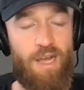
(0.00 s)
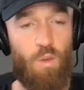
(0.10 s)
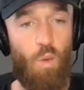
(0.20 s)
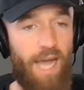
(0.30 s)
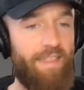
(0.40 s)

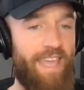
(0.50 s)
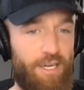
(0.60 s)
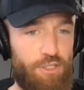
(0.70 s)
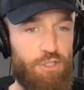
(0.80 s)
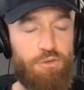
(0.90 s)
Why the
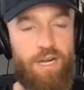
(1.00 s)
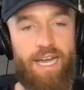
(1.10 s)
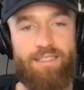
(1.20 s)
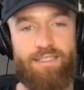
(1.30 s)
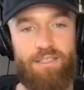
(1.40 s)
extra 2
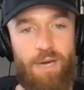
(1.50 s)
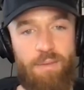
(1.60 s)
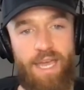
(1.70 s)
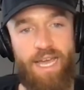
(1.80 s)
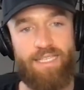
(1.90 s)
rides, you
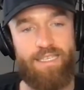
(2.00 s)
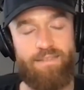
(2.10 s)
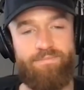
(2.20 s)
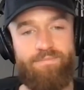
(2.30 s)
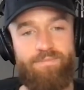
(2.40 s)
might be asking?
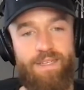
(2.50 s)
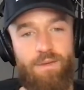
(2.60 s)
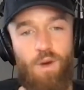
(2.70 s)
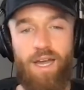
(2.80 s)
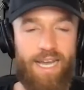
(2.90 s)

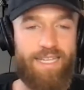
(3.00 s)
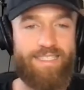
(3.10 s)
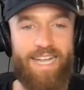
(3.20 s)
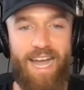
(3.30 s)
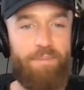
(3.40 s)
Why not
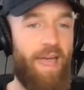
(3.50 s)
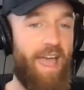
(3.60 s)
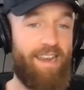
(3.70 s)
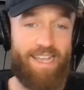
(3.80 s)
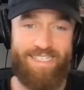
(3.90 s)
stop
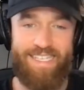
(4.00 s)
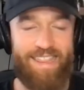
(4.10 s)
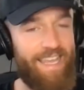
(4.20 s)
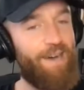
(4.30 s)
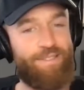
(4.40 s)
at
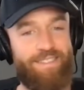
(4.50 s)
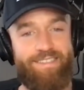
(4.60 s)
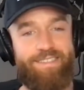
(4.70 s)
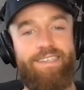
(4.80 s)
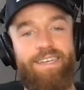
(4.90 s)
19,000?
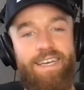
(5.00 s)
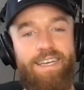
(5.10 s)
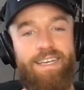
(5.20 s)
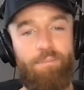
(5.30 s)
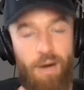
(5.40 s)

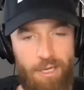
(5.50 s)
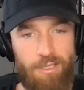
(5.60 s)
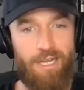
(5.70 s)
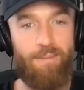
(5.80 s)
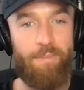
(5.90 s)

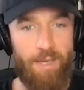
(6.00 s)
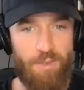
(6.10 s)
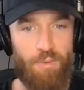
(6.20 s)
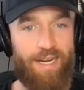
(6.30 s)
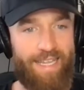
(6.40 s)
Buckle up
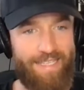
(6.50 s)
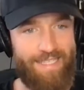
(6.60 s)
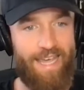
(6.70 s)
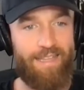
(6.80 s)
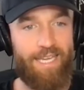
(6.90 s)
because we're going to get
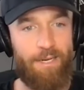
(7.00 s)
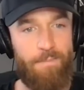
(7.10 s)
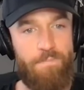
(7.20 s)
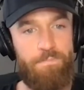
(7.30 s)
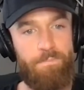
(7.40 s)
into that later.
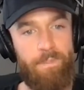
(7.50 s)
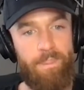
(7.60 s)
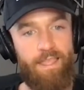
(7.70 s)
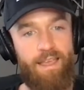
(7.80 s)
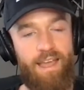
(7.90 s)

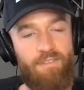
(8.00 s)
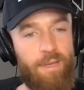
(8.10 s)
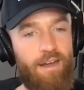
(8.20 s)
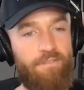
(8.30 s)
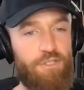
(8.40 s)
Having
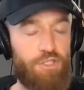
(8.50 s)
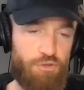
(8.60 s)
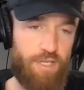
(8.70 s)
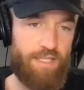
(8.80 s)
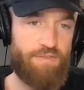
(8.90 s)
been off the
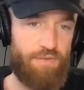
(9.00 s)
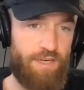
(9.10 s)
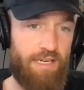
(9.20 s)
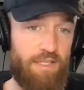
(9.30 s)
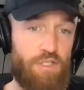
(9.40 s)
streets for
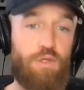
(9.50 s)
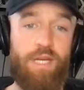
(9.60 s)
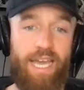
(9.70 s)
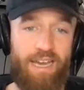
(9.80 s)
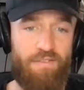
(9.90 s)
nearly
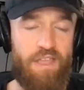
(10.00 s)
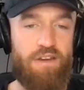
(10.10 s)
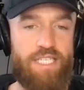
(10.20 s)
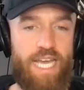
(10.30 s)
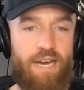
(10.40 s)
2.5
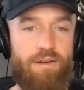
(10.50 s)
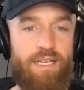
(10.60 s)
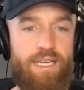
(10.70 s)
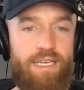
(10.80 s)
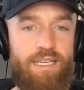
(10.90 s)
years now,
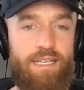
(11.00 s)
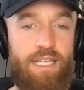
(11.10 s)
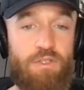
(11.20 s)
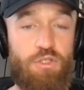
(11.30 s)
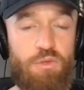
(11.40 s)

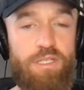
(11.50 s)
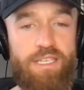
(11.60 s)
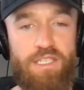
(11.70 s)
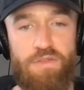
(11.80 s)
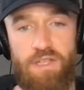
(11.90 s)
it truly
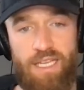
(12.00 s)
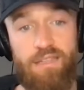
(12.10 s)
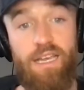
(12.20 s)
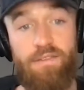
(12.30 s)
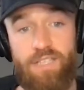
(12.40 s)
does feel like
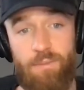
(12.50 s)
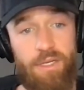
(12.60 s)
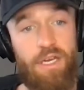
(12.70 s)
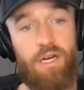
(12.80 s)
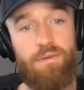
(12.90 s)
a lifetime
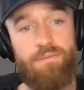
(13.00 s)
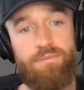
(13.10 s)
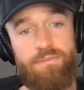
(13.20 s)
ago.